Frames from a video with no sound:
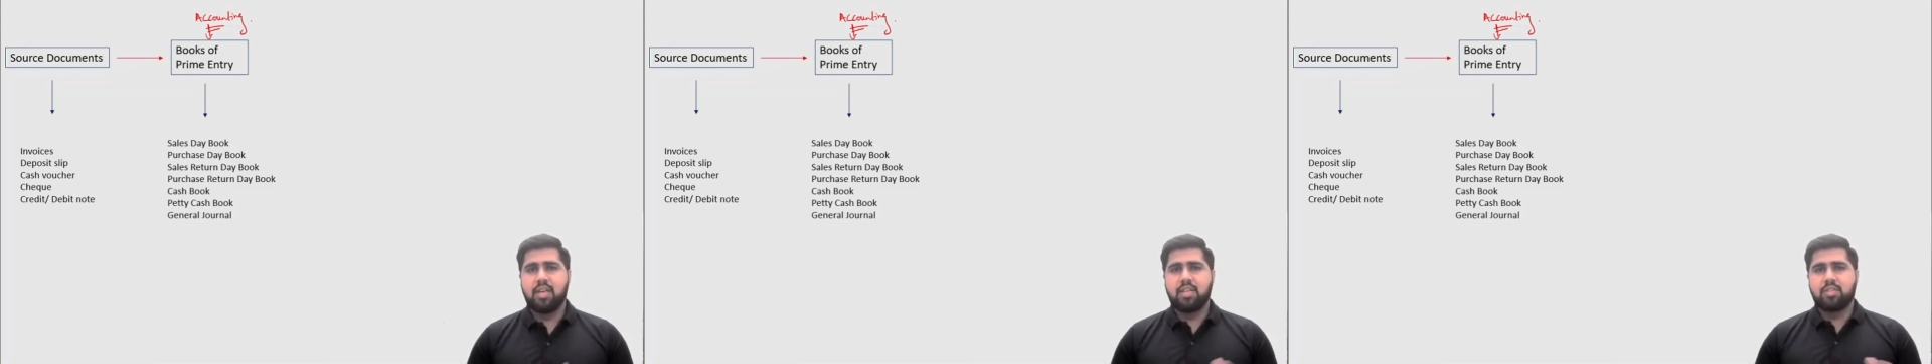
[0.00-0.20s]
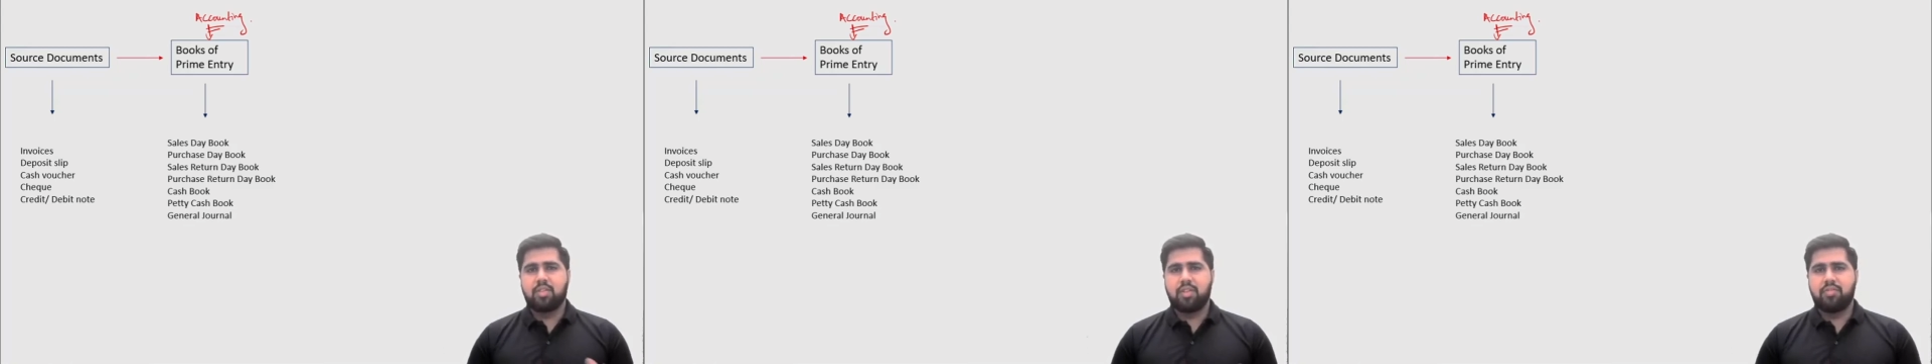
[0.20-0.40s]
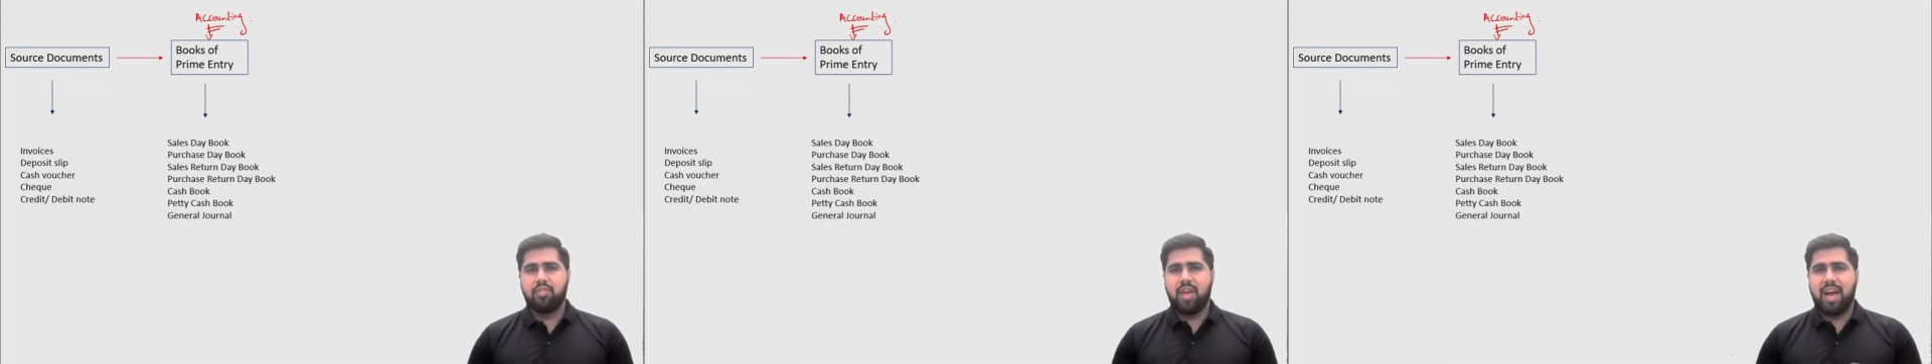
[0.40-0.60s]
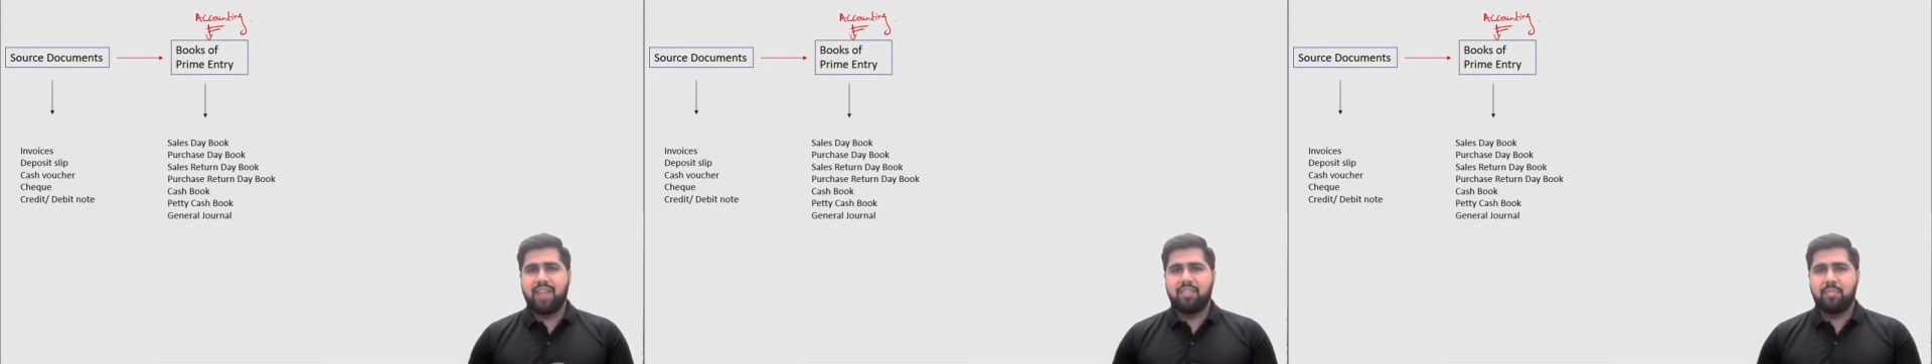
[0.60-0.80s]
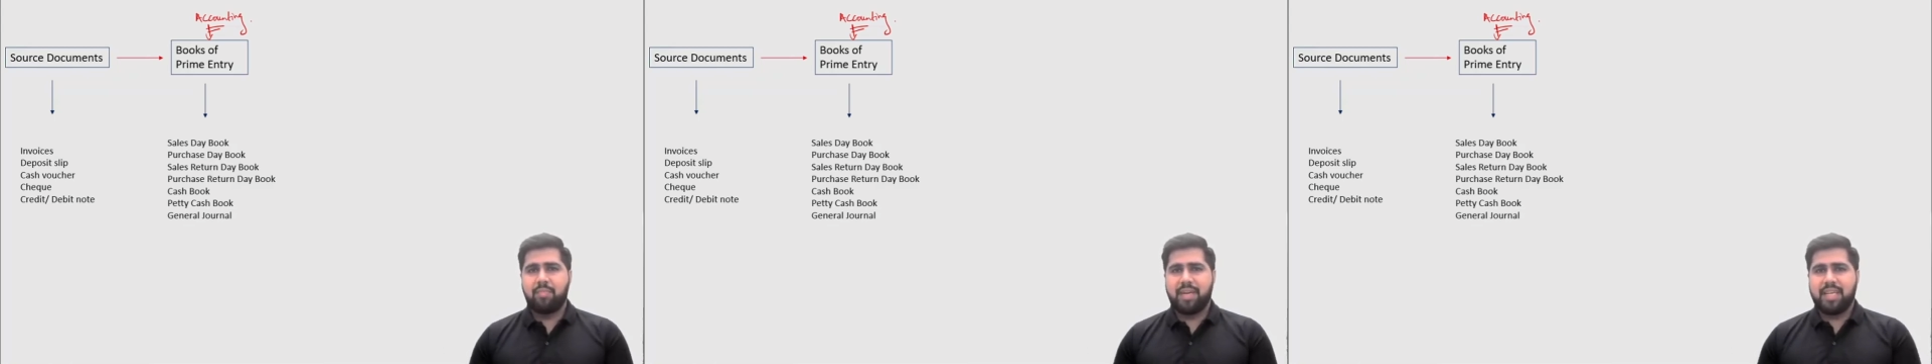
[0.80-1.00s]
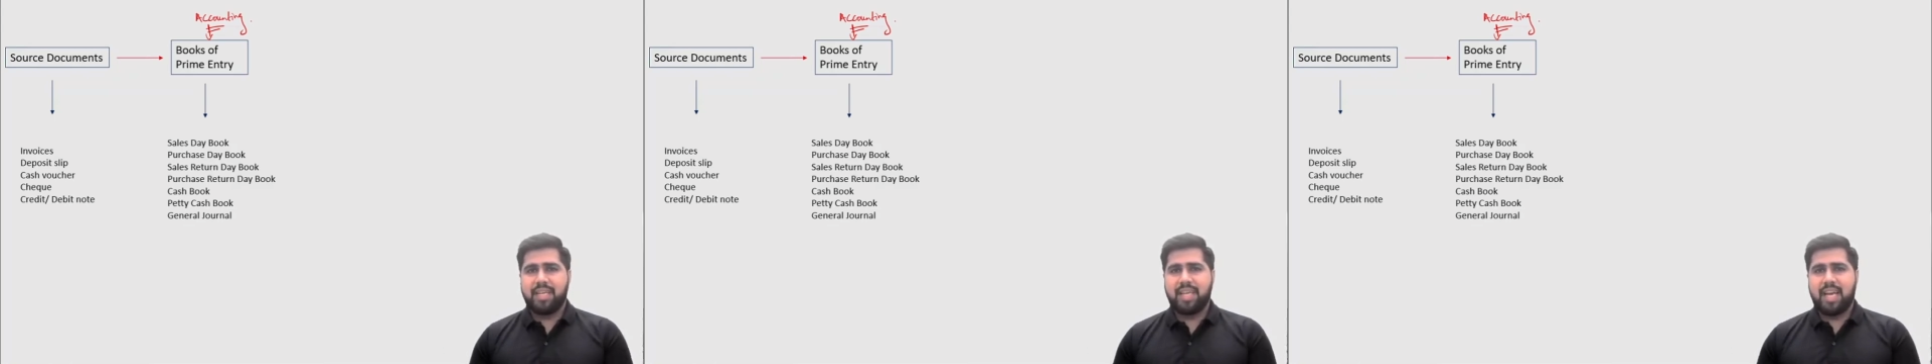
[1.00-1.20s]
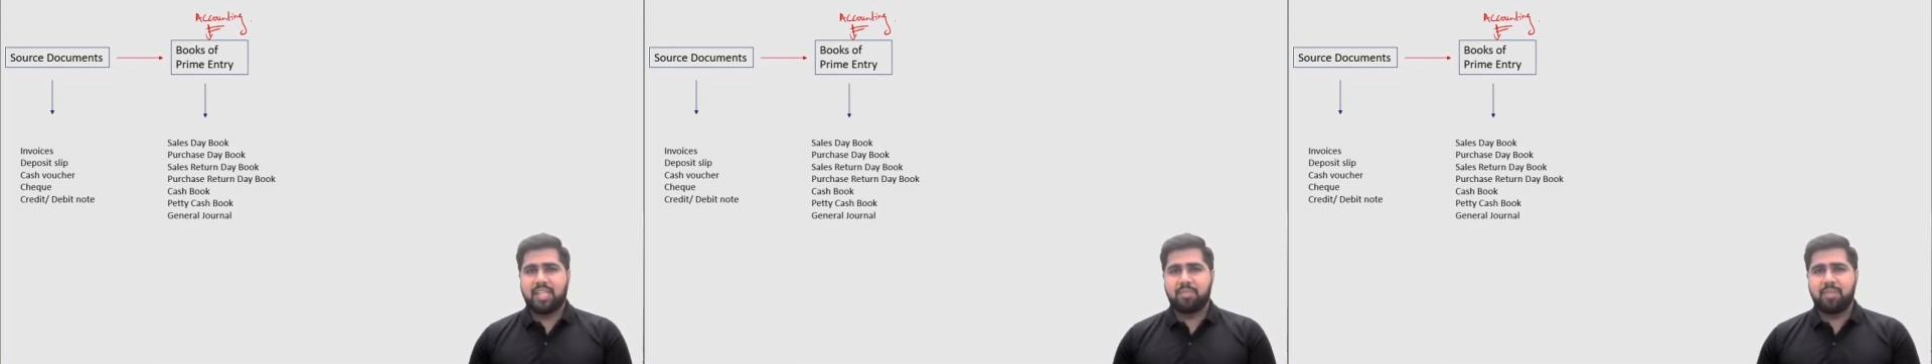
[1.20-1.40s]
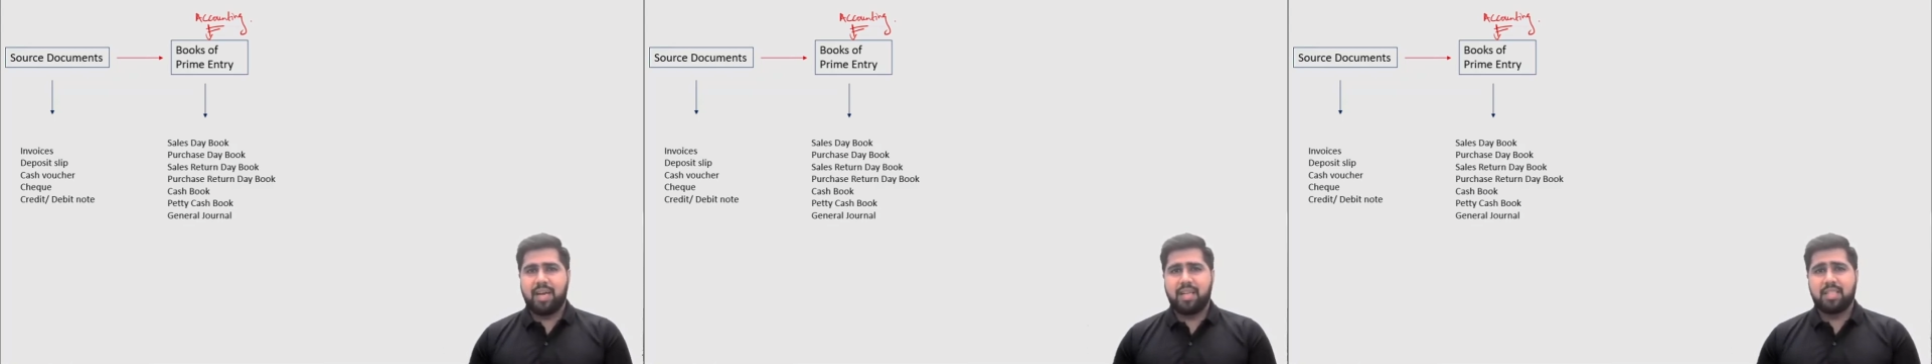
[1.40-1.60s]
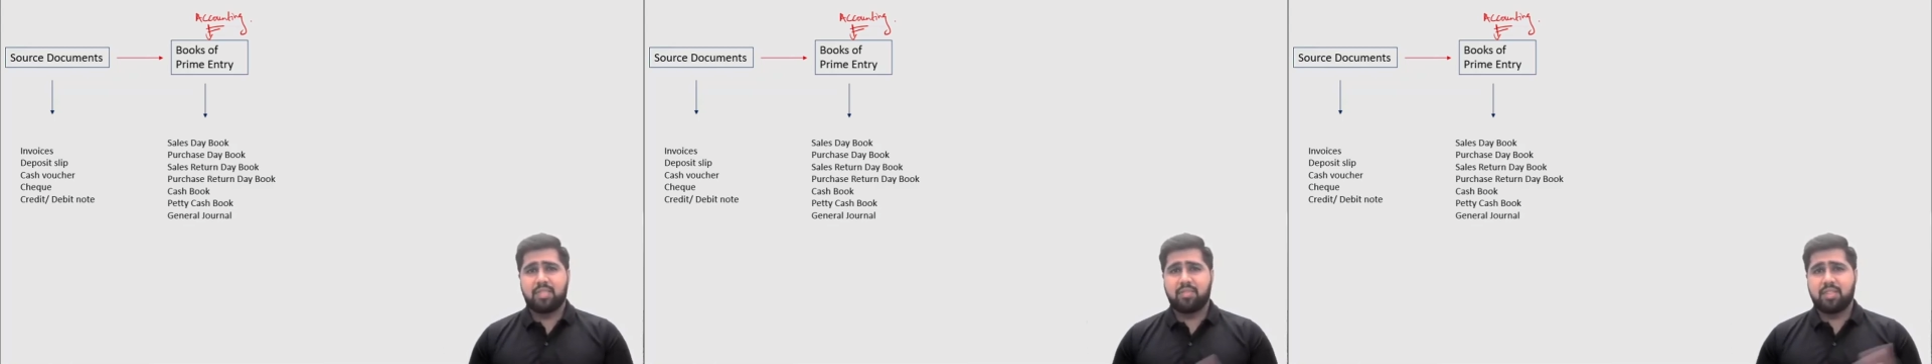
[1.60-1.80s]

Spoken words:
So if you have a petty cash balance,